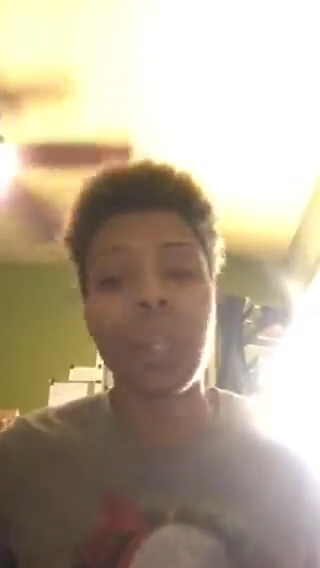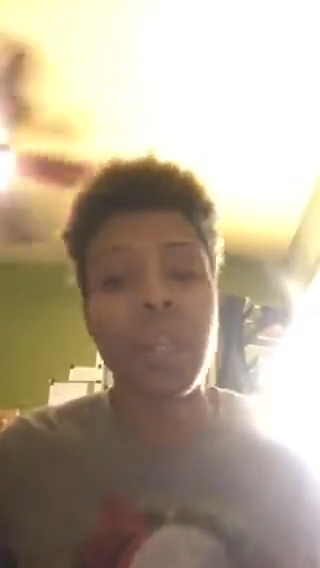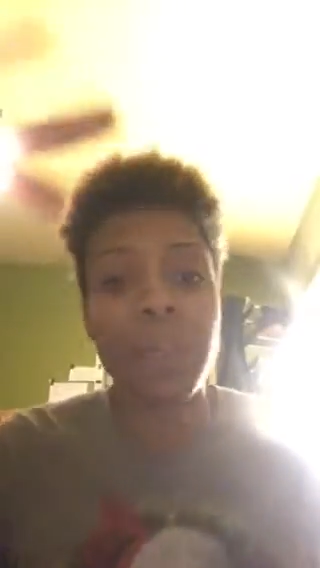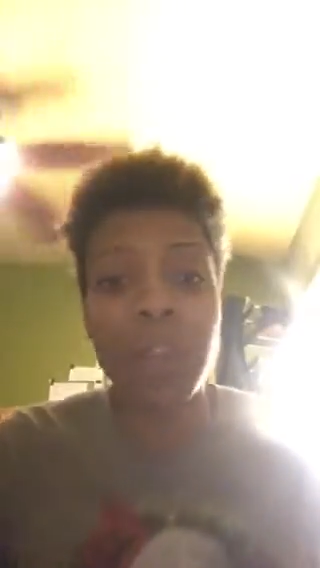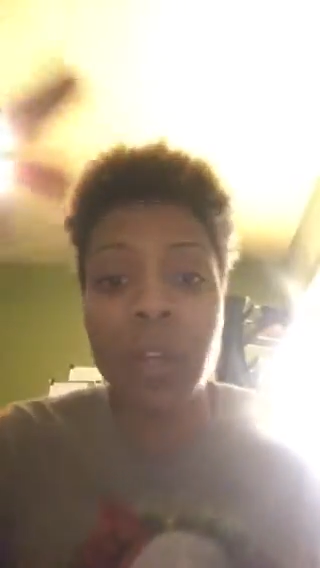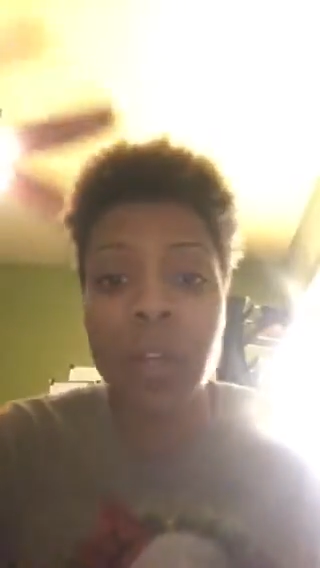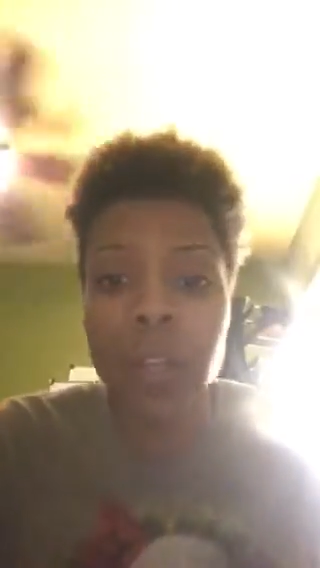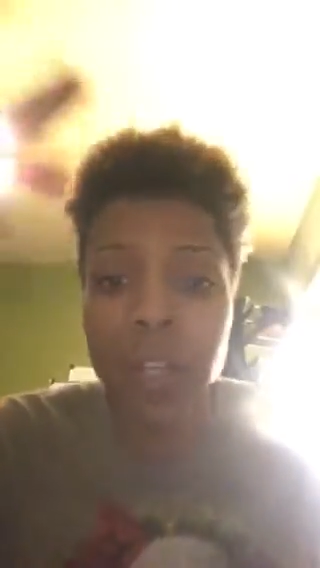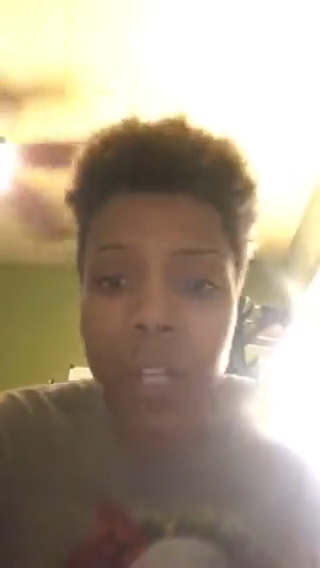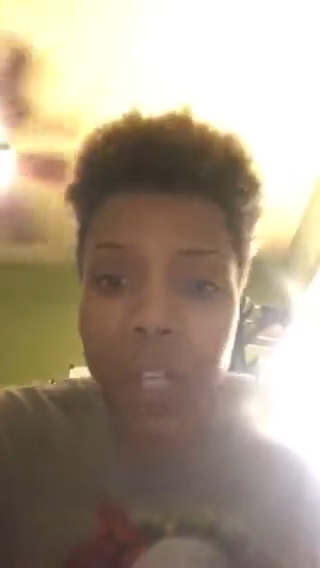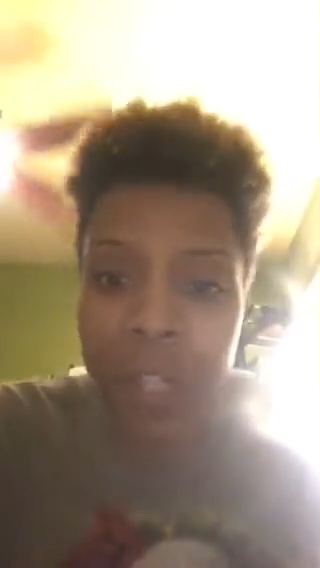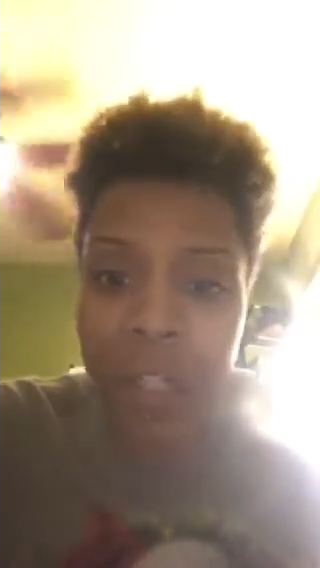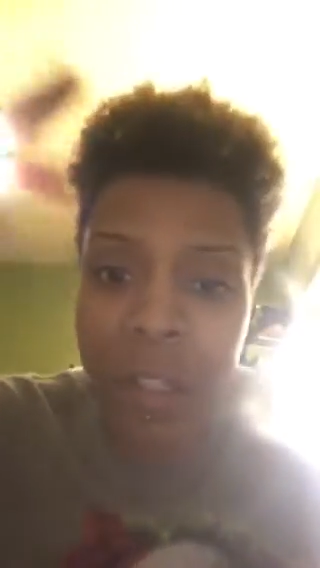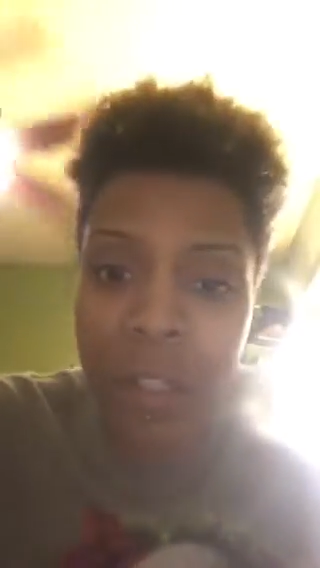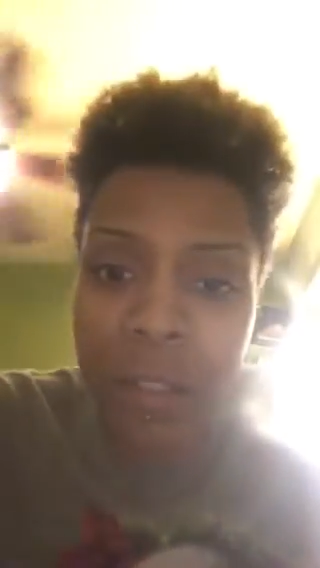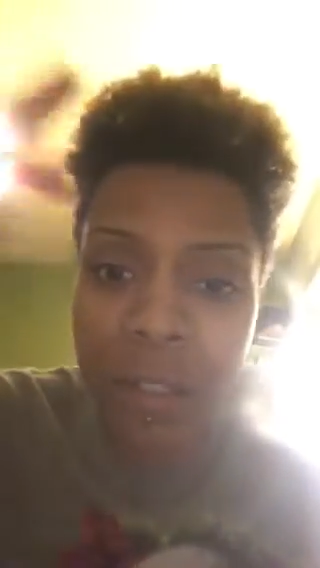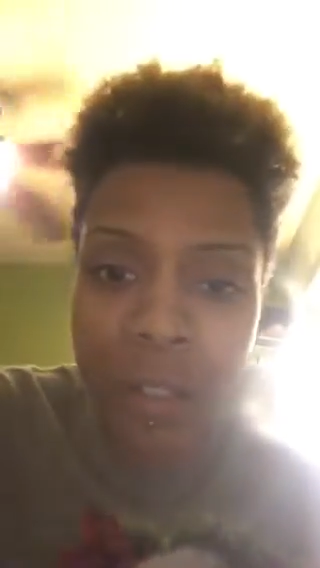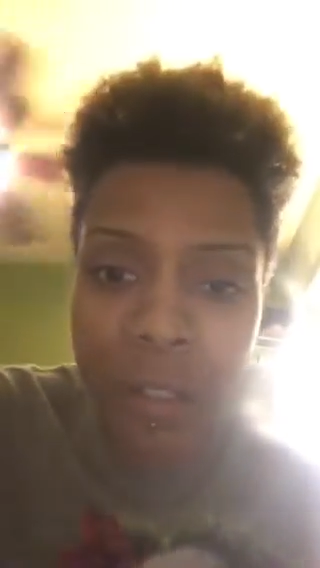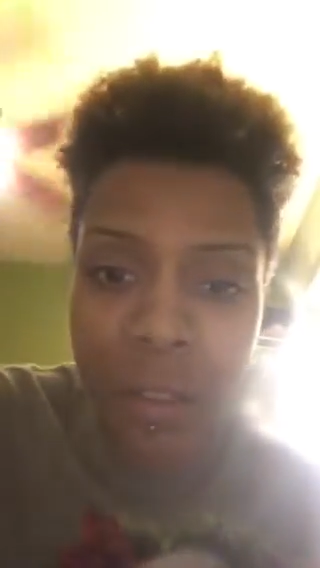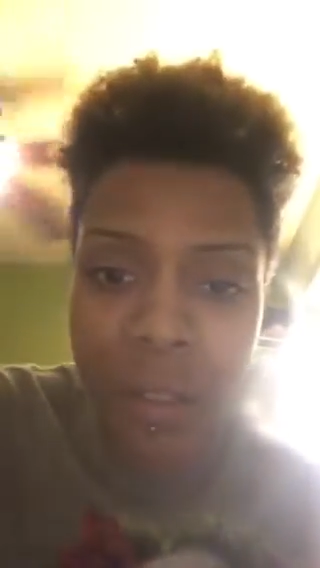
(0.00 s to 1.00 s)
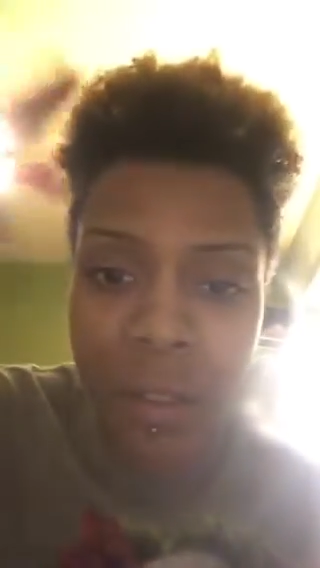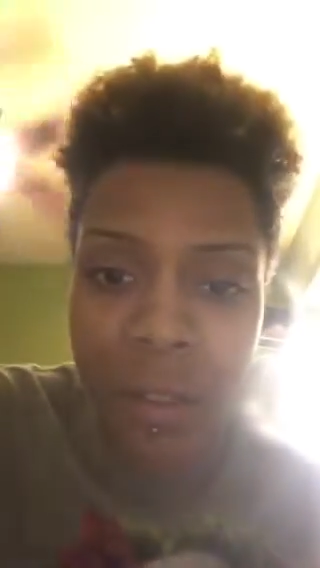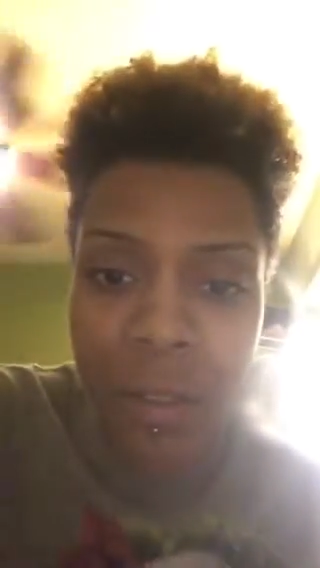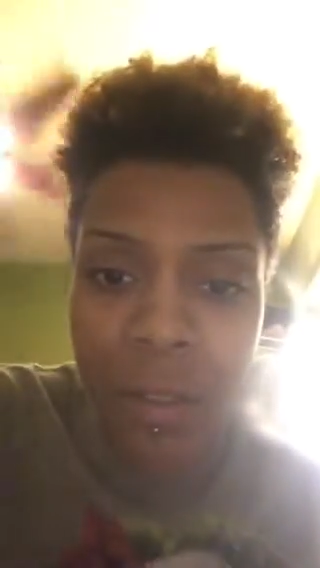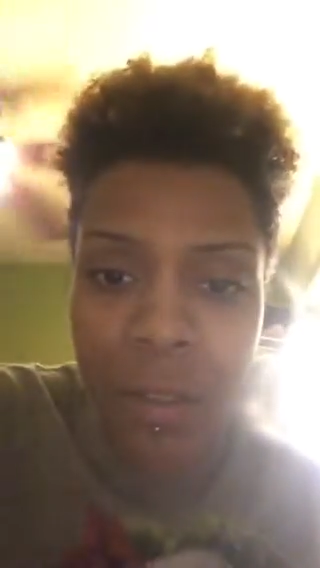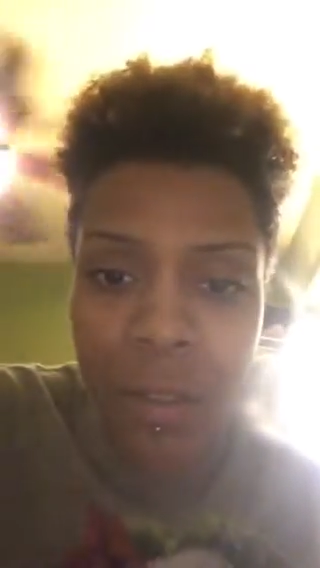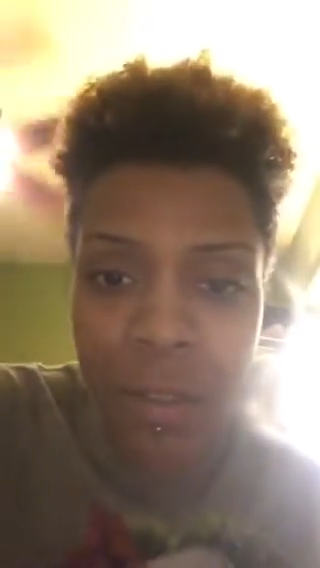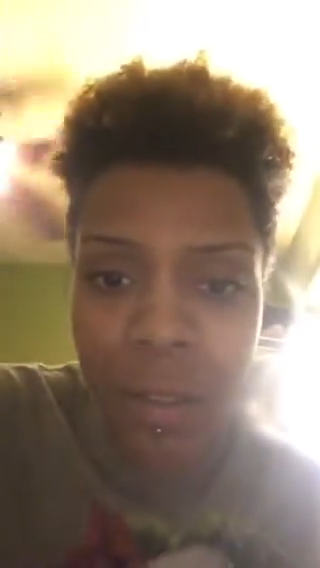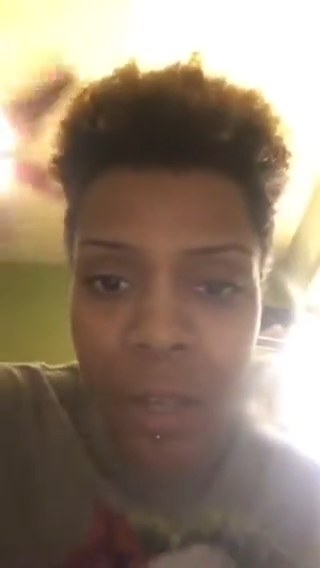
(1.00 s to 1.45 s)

If you hear kids,